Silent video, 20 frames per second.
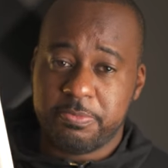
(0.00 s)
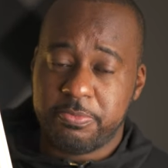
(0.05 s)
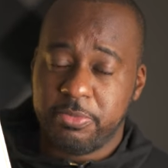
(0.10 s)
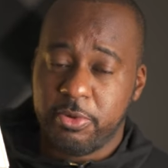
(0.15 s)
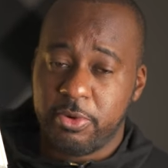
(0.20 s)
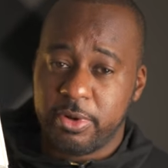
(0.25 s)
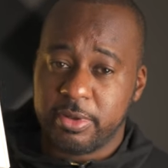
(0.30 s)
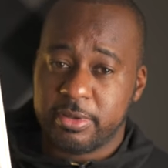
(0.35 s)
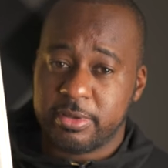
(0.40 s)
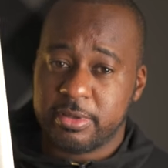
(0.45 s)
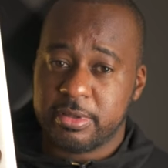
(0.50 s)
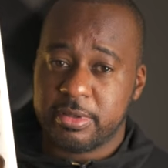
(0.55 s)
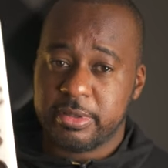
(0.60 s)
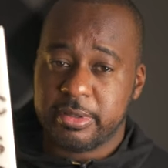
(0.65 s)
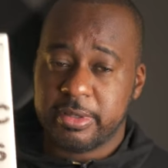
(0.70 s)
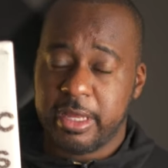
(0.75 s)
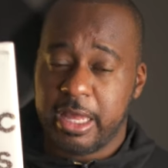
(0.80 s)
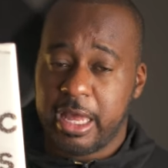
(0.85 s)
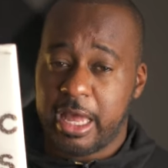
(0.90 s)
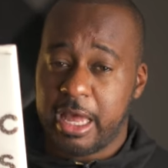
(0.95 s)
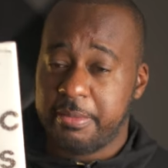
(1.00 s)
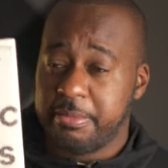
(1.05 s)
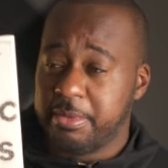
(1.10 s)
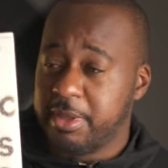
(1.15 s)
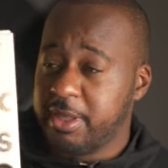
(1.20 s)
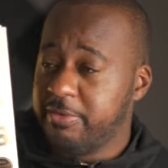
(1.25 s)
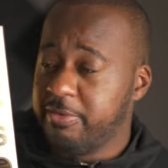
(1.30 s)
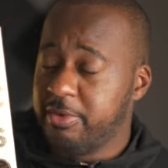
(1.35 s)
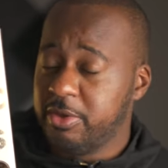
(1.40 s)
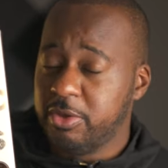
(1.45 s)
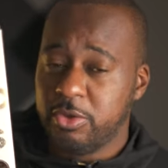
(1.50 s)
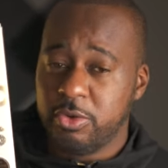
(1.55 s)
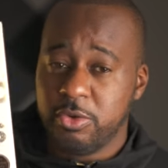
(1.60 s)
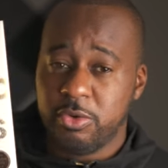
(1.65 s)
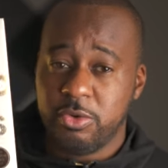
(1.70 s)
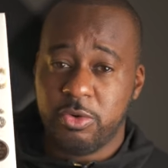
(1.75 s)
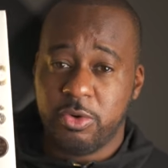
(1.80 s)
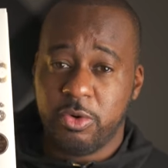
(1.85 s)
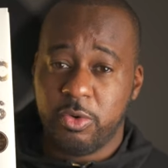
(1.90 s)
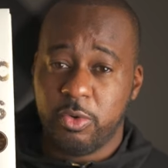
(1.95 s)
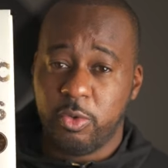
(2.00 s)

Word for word: point. I'm giving you